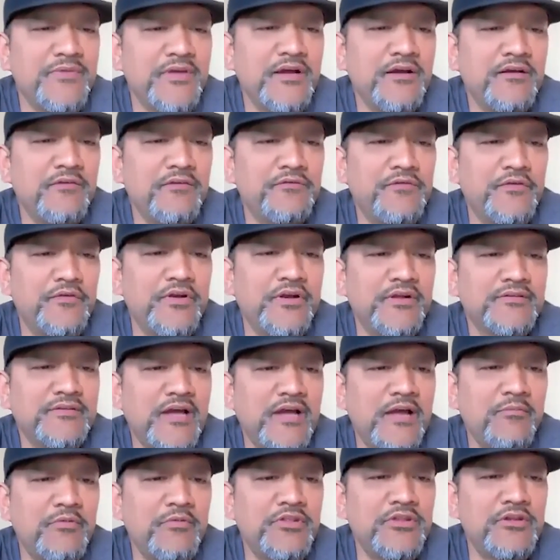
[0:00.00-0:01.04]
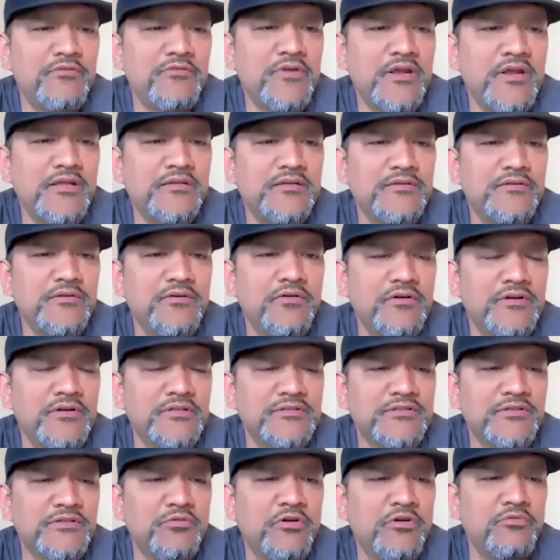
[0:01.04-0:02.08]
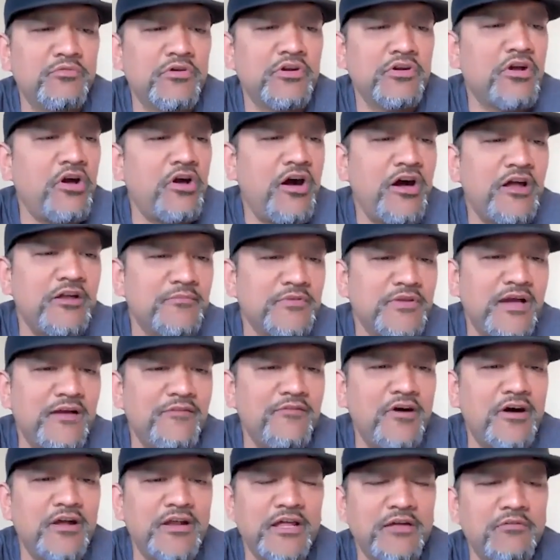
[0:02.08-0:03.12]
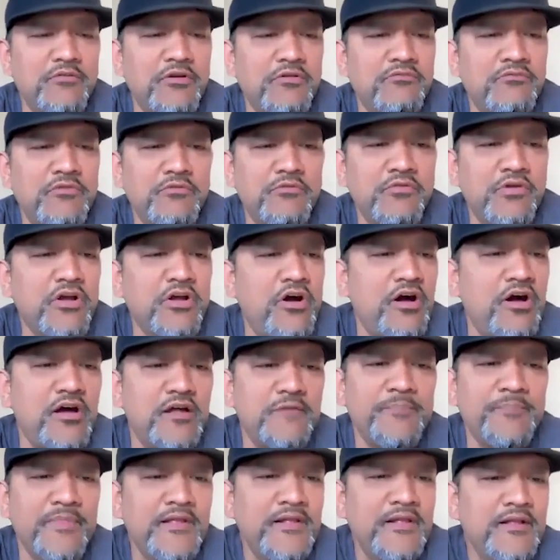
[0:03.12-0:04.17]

Yeah, for their time when they're ready to go. And so when we're gone, Gavon, like when we're gone,